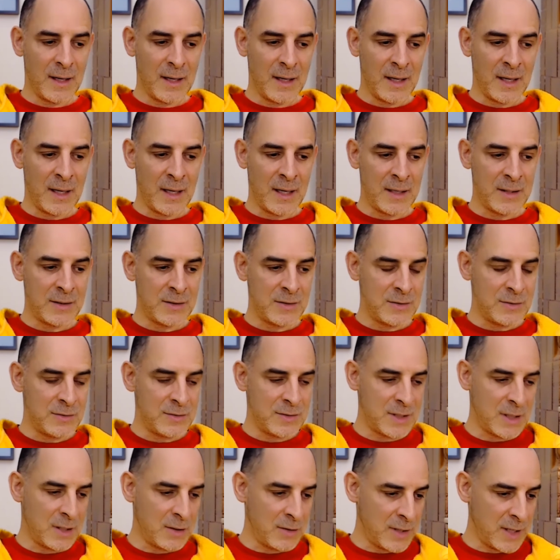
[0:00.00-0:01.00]
and you
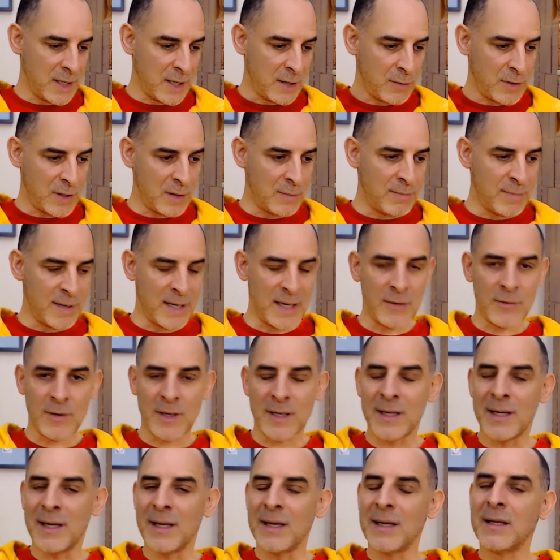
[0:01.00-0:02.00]
say, okay, I want to buy
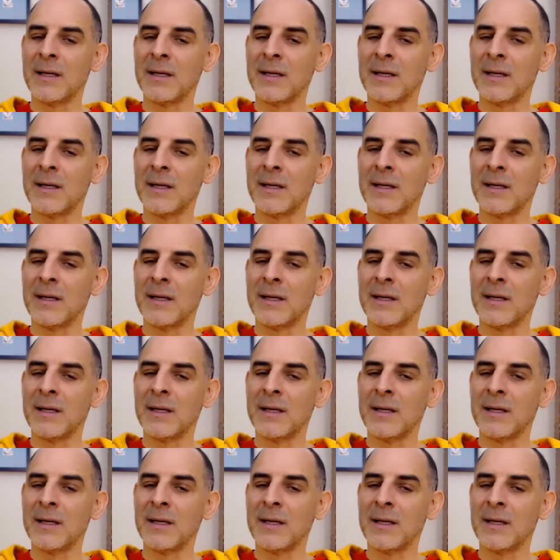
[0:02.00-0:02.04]
one,